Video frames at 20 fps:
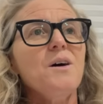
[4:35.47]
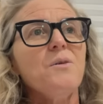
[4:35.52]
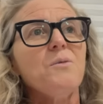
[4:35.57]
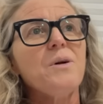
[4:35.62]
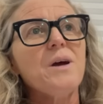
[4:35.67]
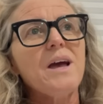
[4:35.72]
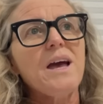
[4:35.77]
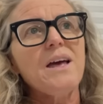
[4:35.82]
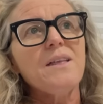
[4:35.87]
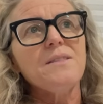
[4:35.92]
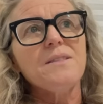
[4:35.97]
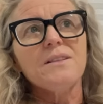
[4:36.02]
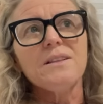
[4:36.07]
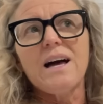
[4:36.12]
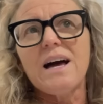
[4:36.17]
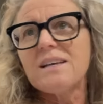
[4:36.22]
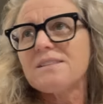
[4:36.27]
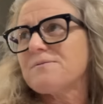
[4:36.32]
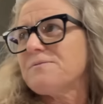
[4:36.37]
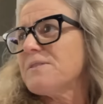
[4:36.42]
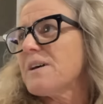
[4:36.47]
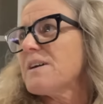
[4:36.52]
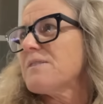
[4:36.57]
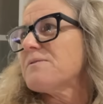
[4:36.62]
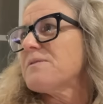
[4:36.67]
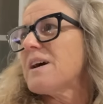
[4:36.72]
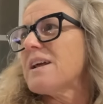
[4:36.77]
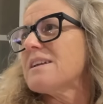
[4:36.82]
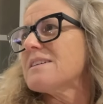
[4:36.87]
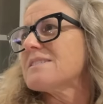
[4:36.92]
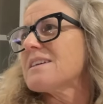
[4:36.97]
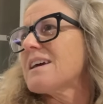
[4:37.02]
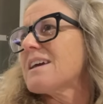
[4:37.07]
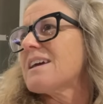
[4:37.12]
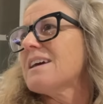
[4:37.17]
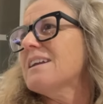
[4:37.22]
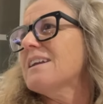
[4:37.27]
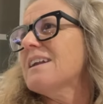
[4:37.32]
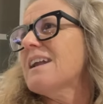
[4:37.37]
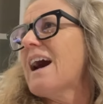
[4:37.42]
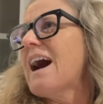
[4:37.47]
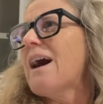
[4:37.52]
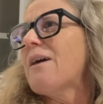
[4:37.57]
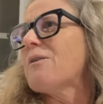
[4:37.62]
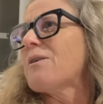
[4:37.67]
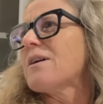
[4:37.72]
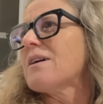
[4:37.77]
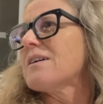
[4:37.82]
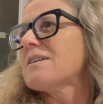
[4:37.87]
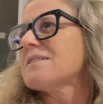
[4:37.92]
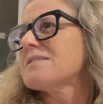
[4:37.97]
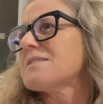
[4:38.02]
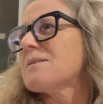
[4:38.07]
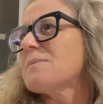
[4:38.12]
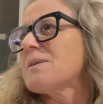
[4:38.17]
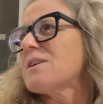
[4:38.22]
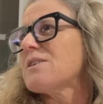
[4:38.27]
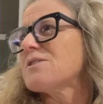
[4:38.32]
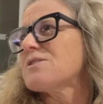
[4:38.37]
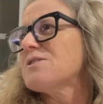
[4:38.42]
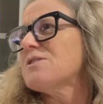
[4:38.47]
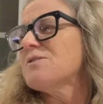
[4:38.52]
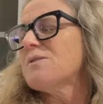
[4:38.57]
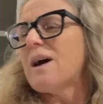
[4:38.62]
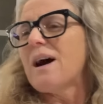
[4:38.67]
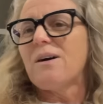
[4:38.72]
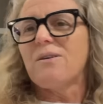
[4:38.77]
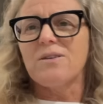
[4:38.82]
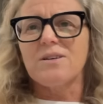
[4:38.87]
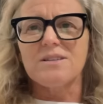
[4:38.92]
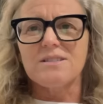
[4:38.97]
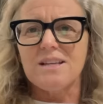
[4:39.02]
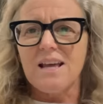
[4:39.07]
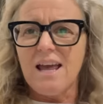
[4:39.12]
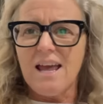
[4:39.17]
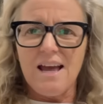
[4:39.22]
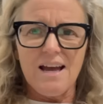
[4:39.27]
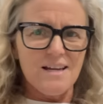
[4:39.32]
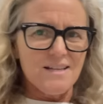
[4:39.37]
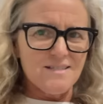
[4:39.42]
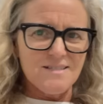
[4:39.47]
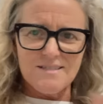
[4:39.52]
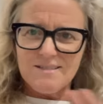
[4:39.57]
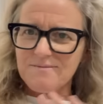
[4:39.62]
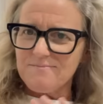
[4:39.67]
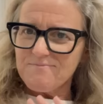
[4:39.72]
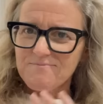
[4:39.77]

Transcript: and the last flight flight is like in an hour or something, or two hours, and